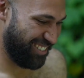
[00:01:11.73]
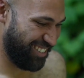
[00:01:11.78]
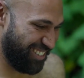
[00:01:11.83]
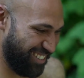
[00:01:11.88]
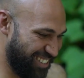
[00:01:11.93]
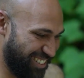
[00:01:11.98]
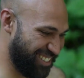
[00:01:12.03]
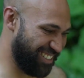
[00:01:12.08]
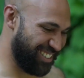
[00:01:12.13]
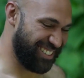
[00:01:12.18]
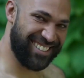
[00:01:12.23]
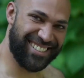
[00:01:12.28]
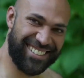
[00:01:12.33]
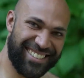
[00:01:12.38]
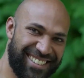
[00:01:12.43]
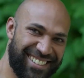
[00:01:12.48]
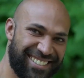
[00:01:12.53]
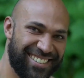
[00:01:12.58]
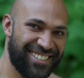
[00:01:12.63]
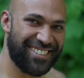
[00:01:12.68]
Yeah,
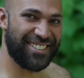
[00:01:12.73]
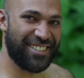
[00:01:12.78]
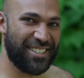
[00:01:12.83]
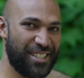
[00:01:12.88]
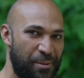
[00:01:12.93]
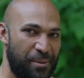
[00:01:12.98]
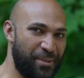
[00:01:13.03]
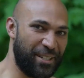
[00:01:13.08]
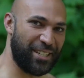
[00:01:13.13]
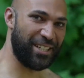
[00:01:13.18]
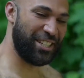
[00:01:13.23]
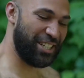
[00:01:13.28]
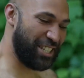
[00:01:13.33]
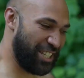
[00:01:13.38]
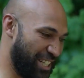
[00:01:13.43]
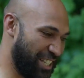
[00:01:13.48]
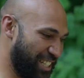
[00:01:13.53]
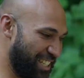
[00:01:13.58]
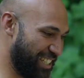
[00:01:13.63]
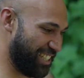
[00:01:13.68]
dude. It's every, been
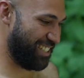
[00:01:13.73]
good.